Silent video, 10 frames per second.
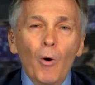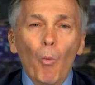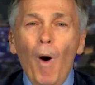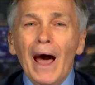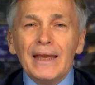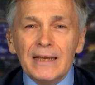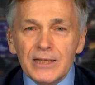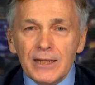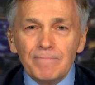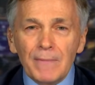Why
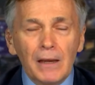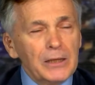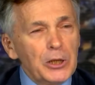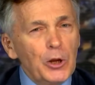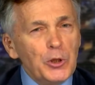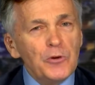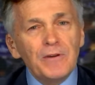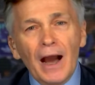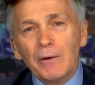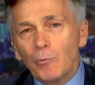is it? You know, you've
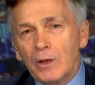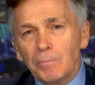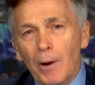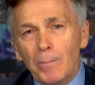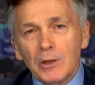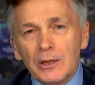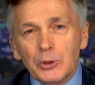got, when publicly